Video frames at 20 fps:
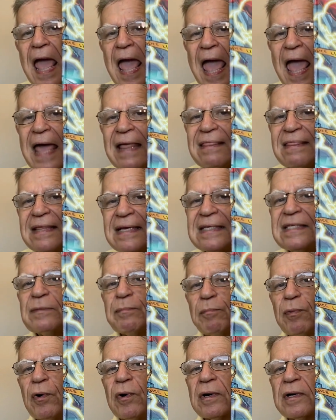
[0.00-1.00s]
And this
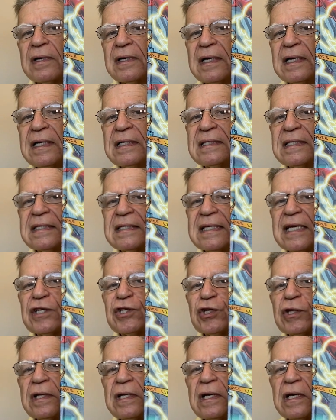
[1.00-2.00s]
book is
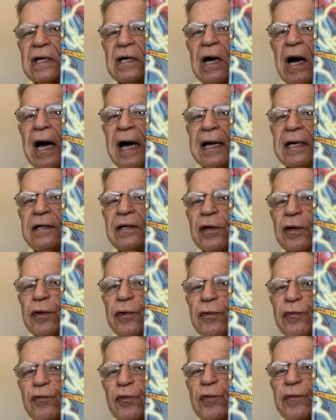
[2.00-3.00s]
essentially a guide
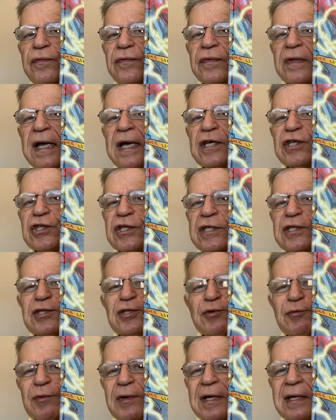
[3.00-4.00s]
through Flash
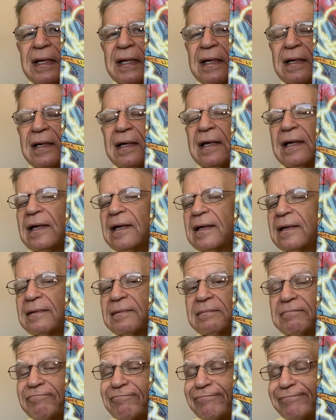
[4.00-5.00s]
history,
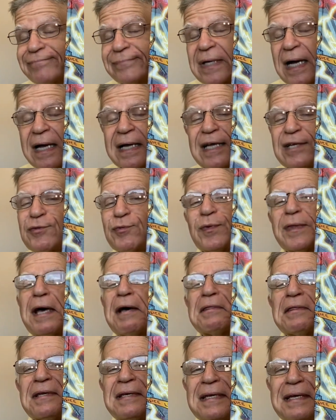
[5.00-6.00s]
I guess
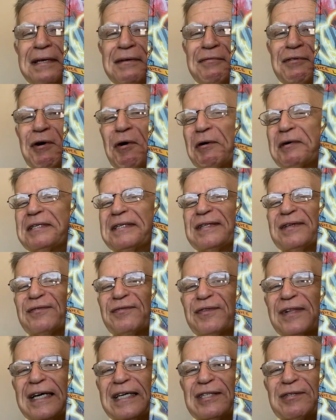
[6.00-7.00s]
without the need of going to the
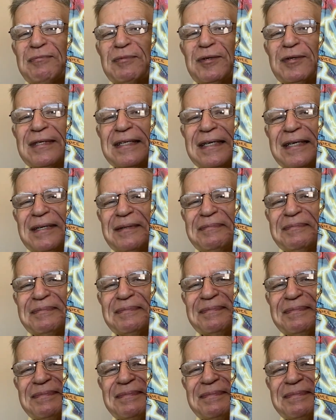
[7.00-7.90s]
Flash Museum.